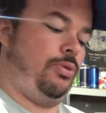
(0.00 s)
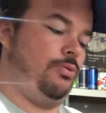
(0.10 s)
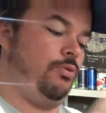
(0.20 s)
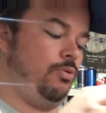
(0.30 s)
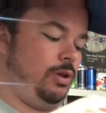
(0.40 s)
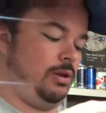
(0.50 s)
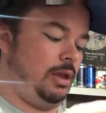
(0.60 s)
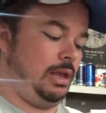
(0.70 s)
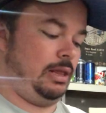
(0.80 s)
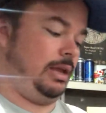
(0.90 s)
through and
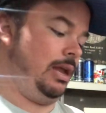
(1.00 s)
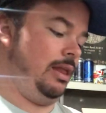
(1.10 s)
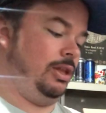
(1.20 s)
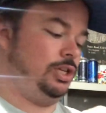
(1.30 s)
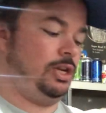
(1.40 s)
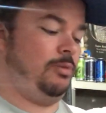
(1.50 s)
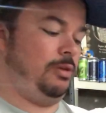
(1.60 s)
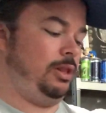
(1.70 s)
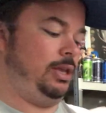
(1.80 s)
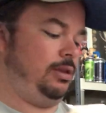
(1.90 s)
like I
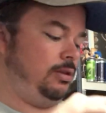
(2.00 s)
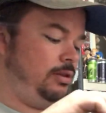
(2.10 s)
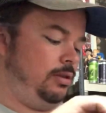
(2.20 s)
legitimately